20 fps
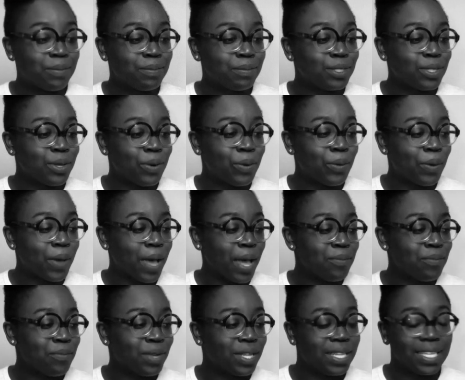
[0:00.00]
So
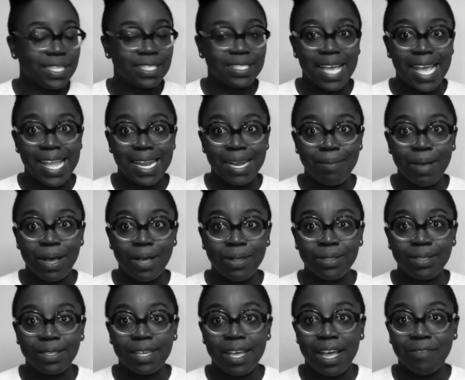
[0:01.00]
I'm really excited
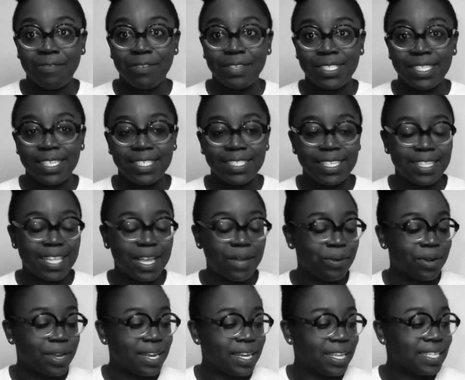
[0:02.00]
about the conversation that
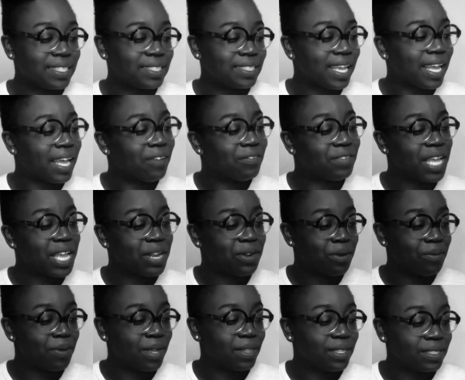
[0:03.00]
we're going to get to have
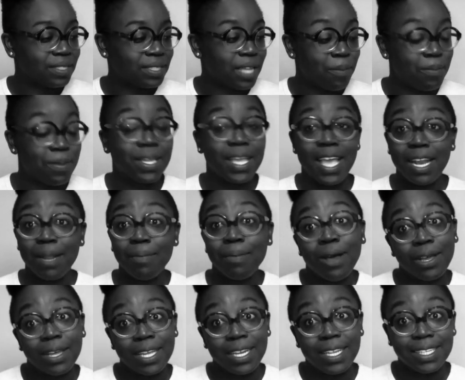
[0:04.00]
later around this topic and
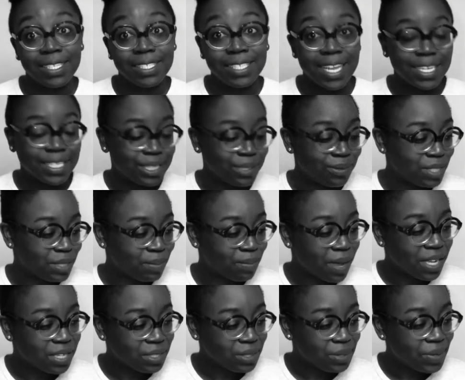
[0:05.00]
about getting the chance to
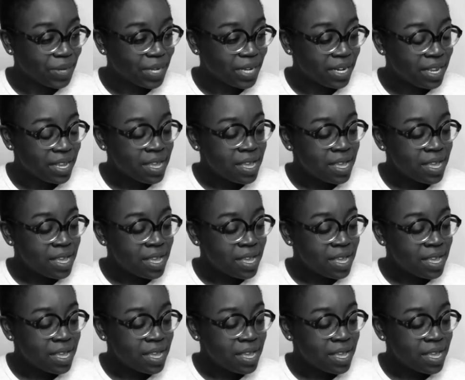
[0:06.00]
respond to it.